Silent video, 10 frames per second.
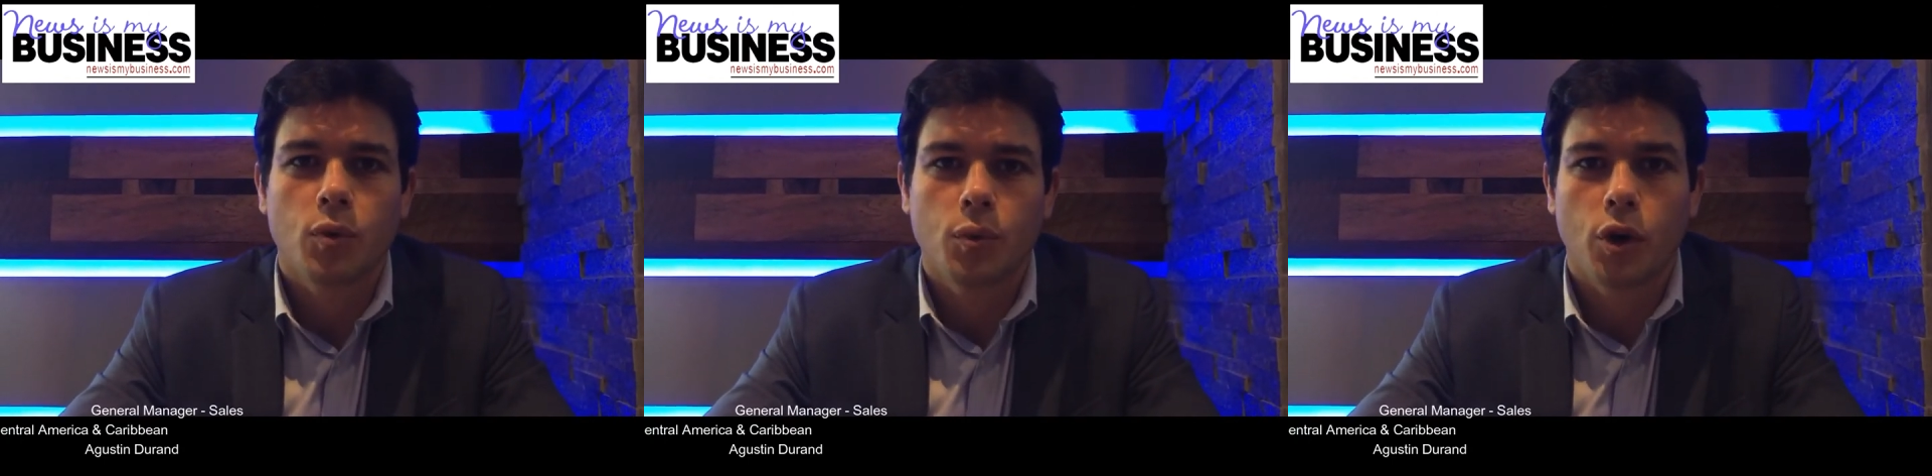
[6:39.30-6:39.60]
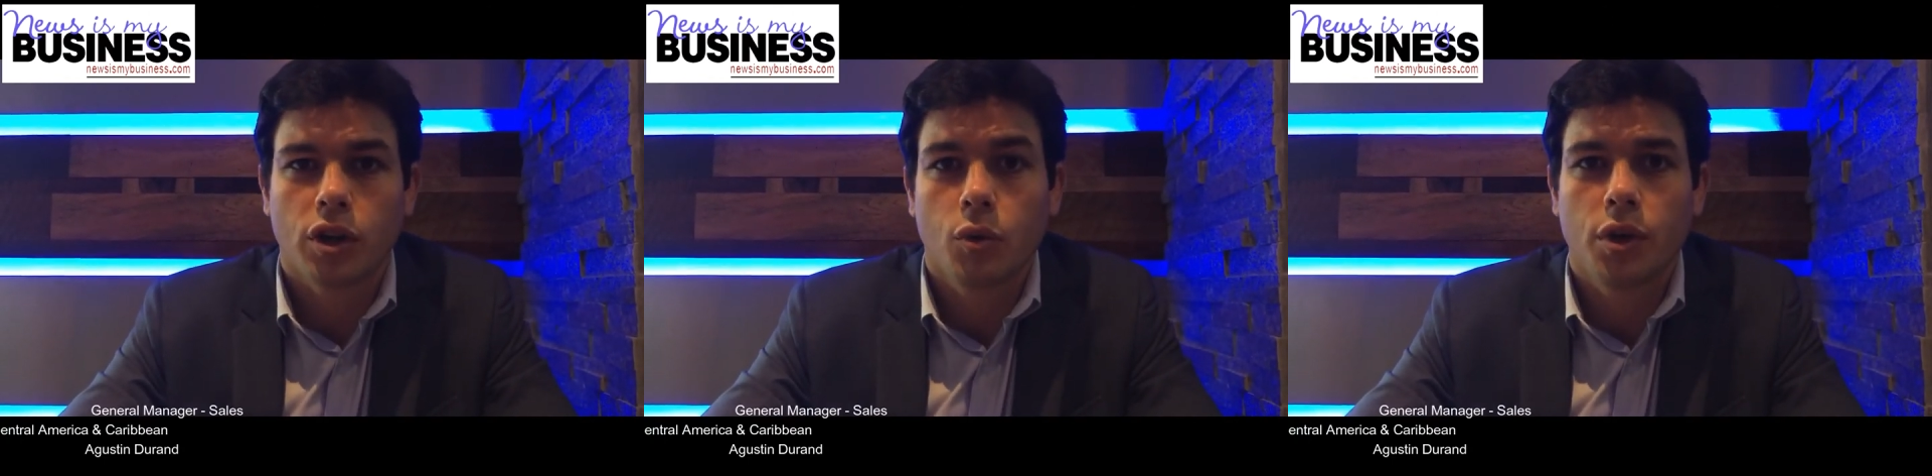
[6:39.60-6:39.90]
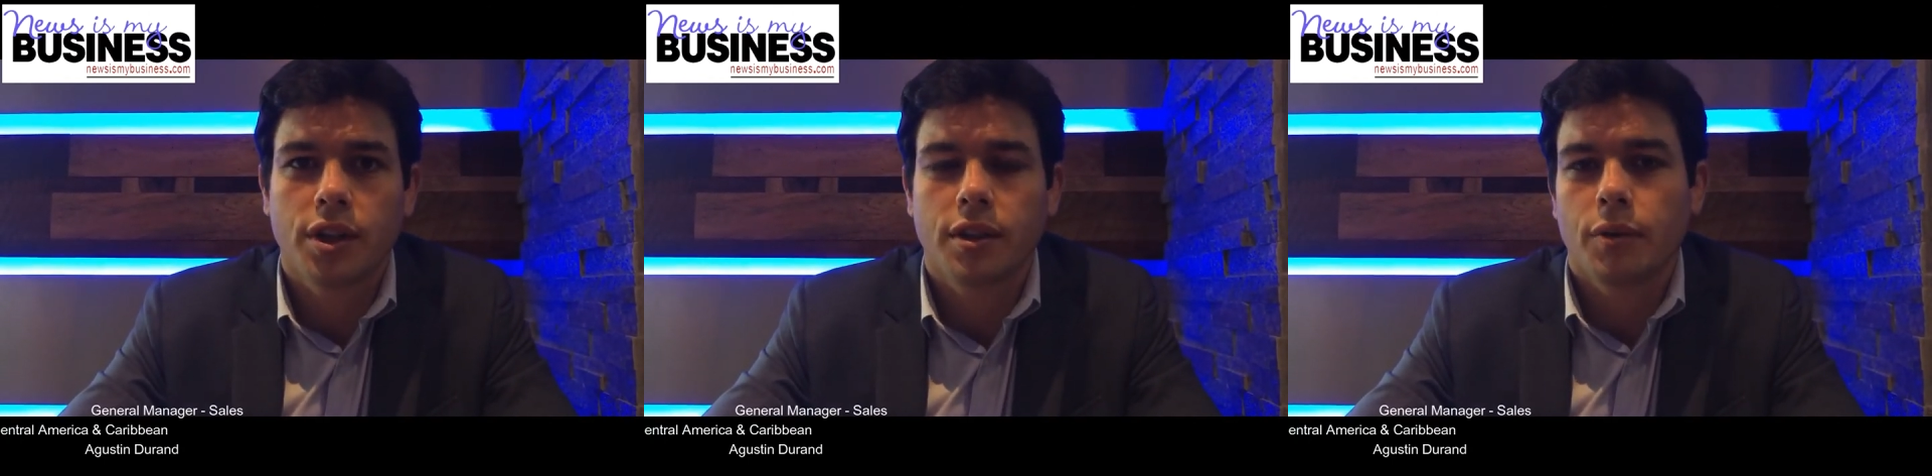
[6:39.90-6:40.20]
working
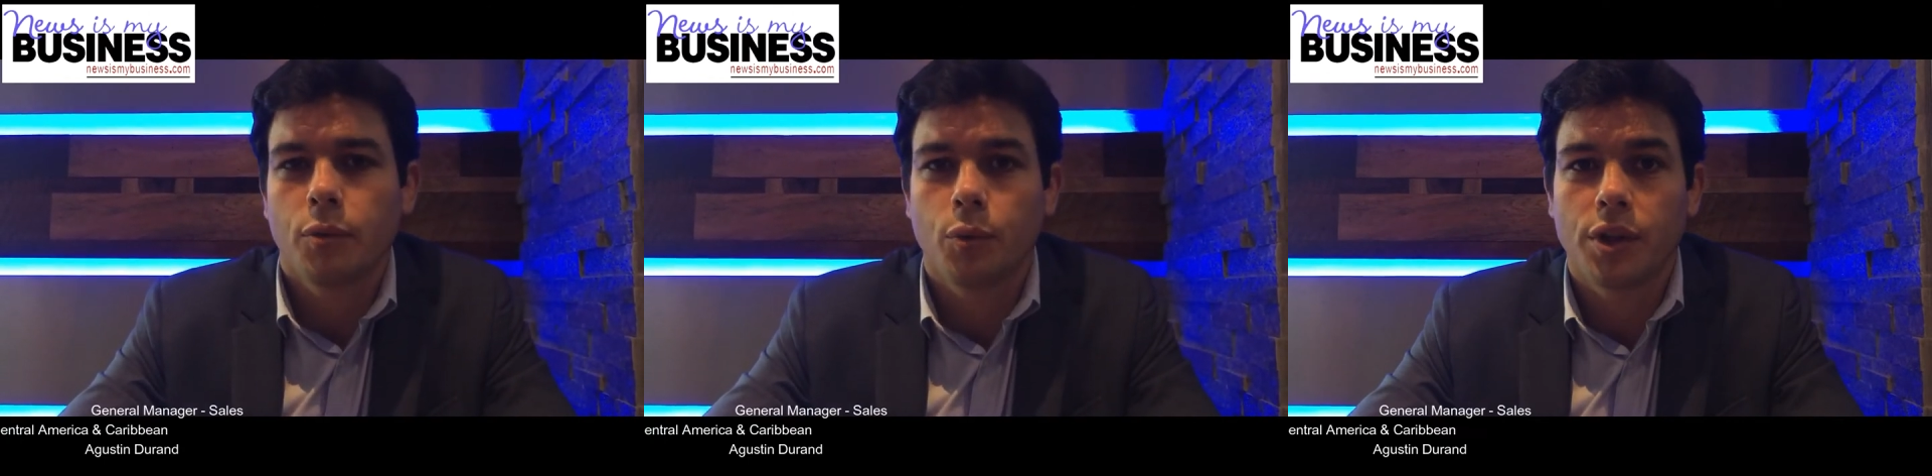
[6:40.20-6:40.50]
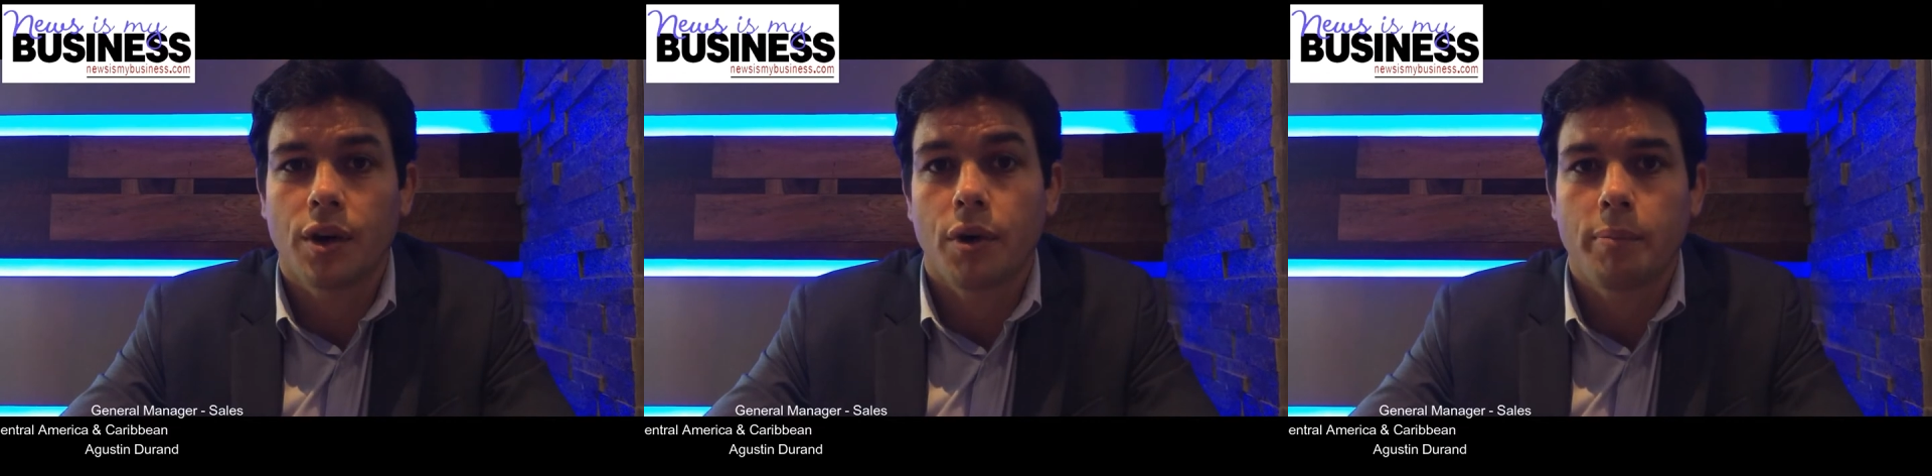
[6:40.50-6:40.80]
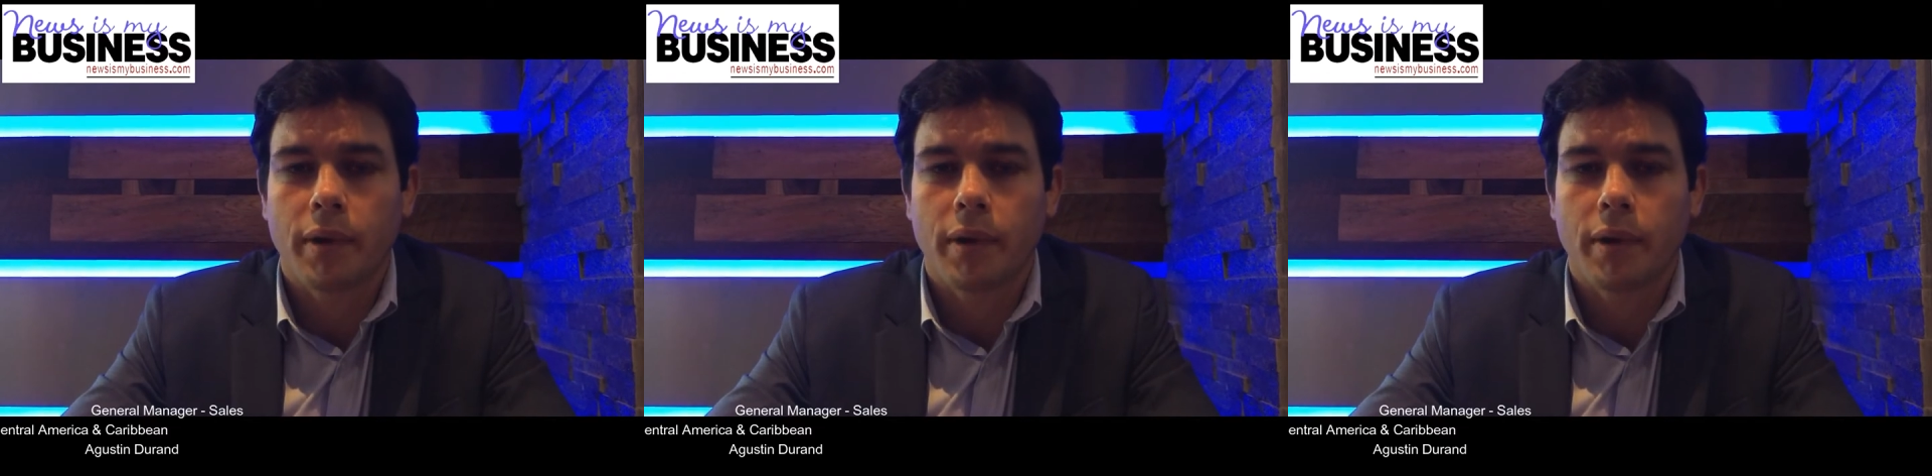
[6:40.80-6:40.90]
with our